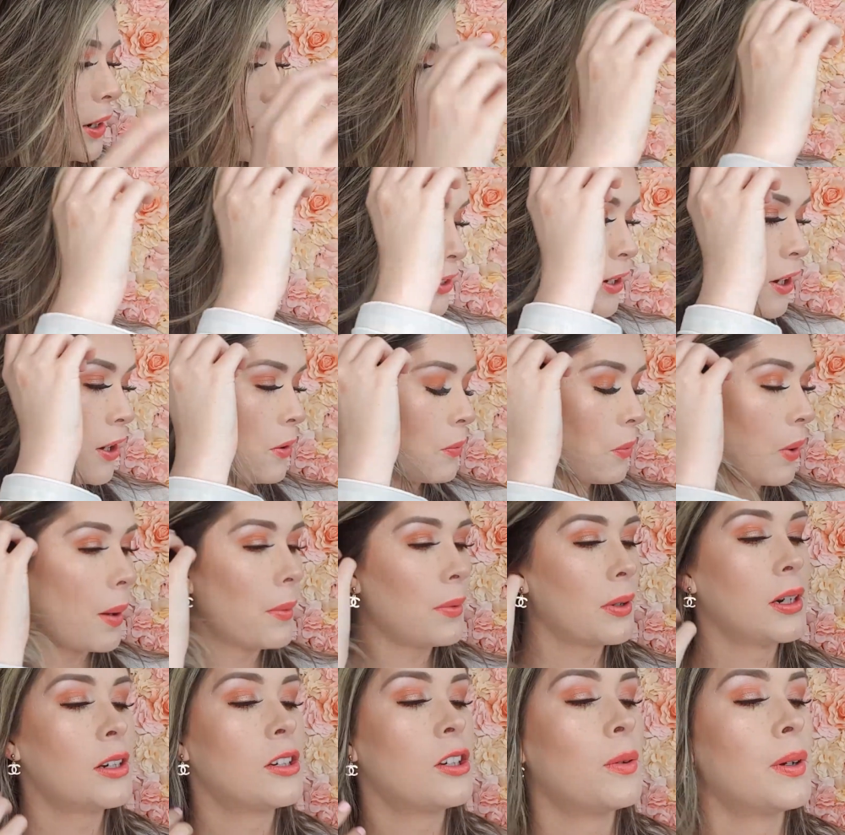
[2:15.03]
So what I'm
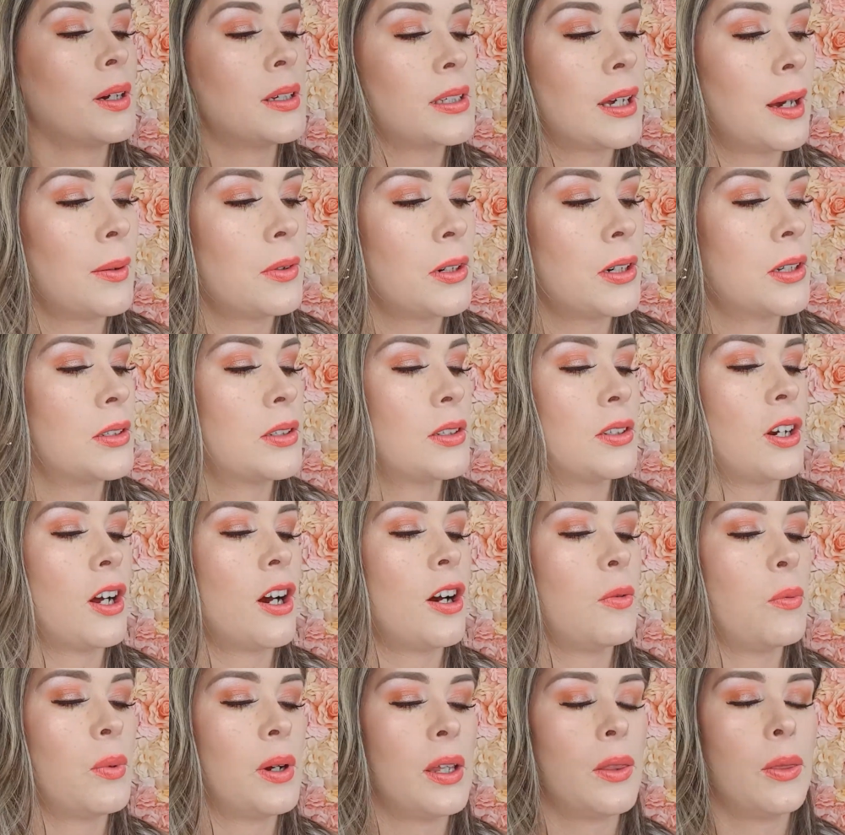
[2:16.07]
going to do is I'm going to
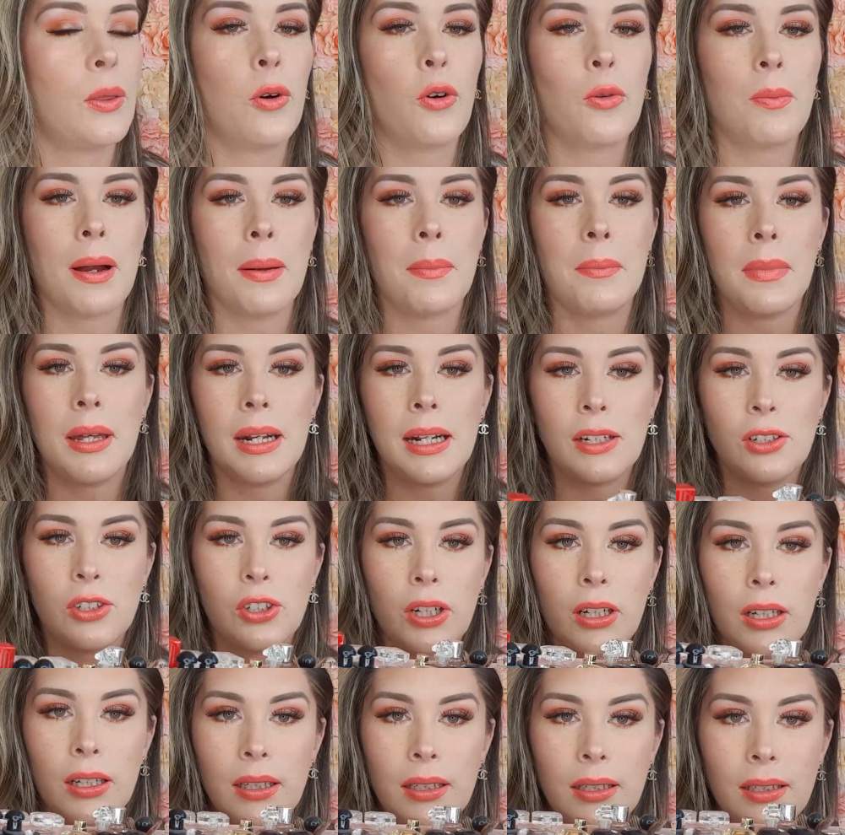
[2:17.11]
start with all my
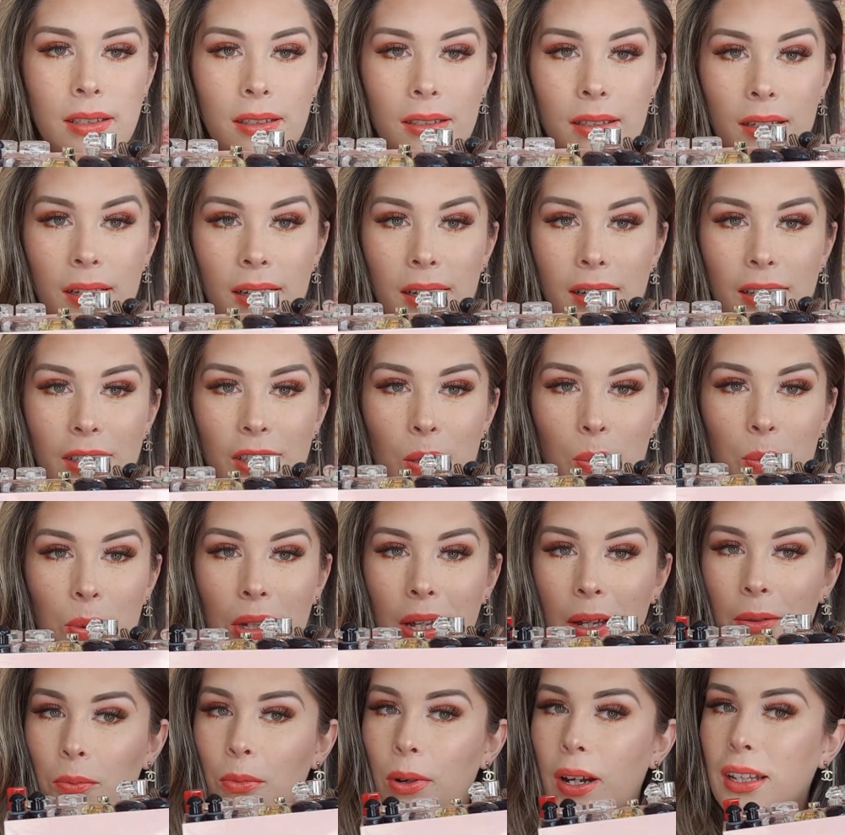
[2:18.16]
miniatures to
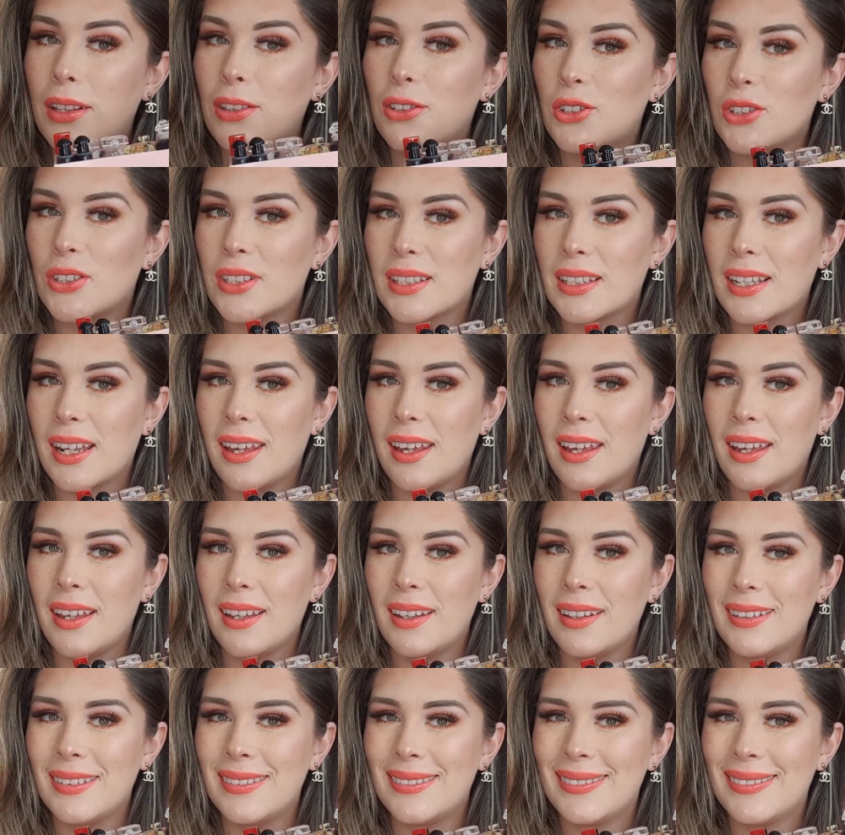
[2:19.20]
begin with, just here.